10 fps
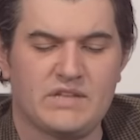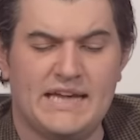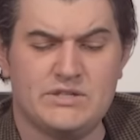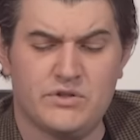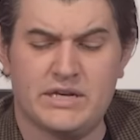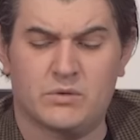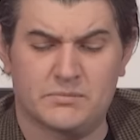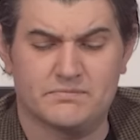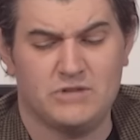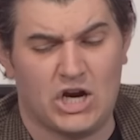I do think
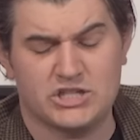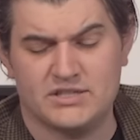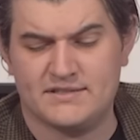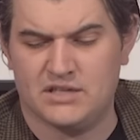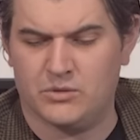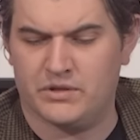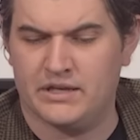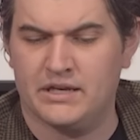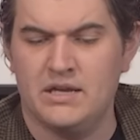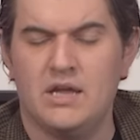we're largely stuck with
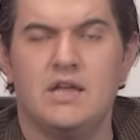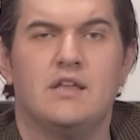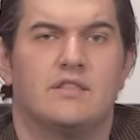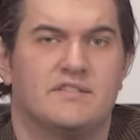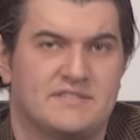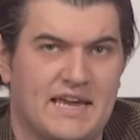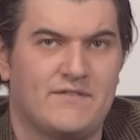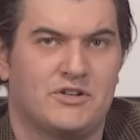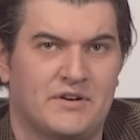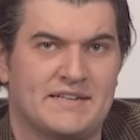it. The
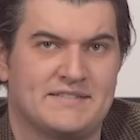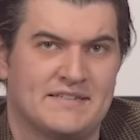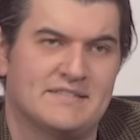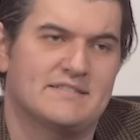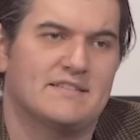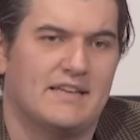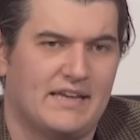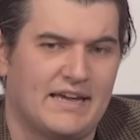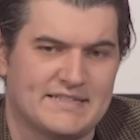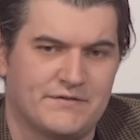saving grace is,
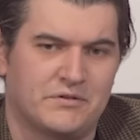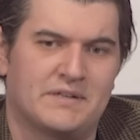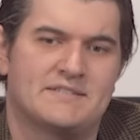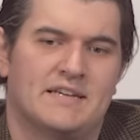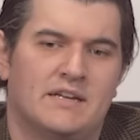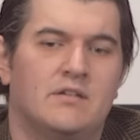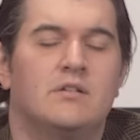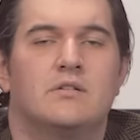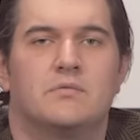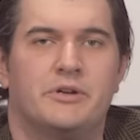as I've already said,
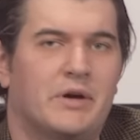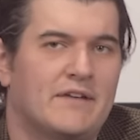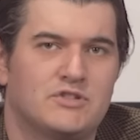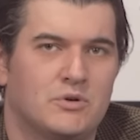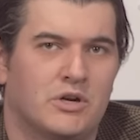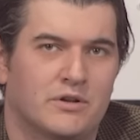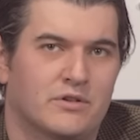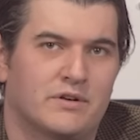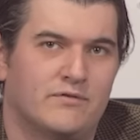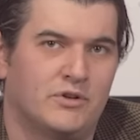we don't have
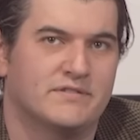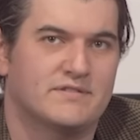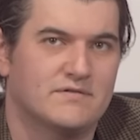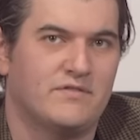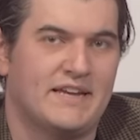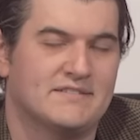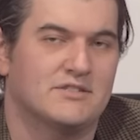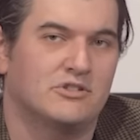230 volts phase to